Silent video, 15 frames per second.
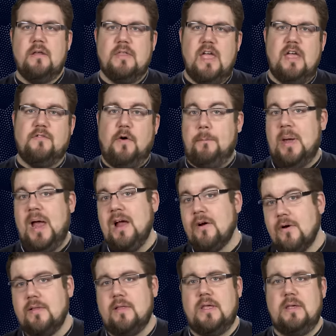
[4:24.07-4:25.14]
They've
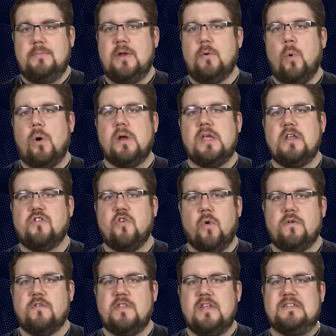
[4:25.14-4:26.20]
apparently been working
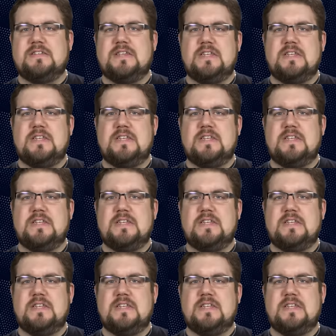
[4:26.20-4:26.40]
towards this